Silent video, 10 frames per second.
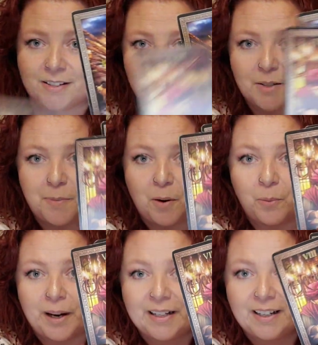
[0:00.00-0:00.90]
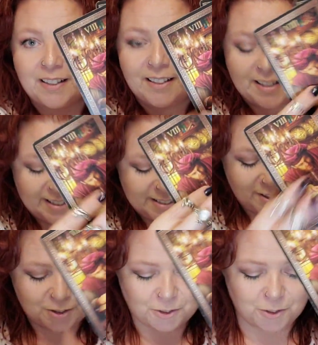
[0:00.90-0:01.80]
It's about waiting
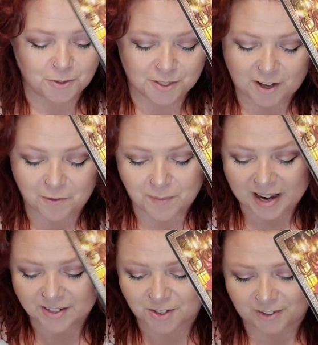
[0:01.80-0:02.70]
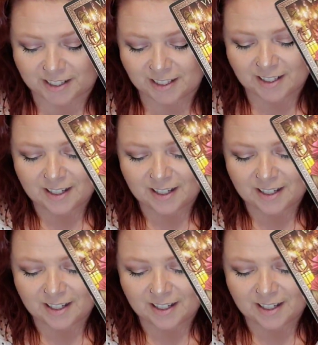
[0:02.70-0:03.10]
until you do your self-mastery.